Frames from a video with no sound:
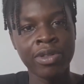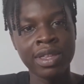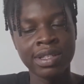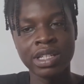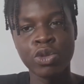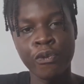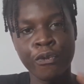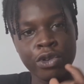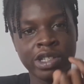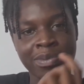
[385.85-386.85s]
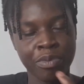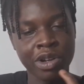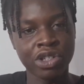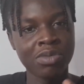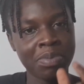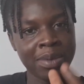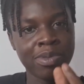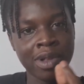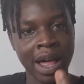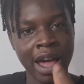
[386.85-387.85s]
This is the first impression
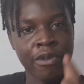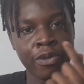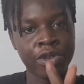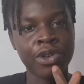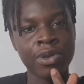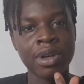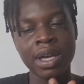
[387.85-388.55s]
people have of you.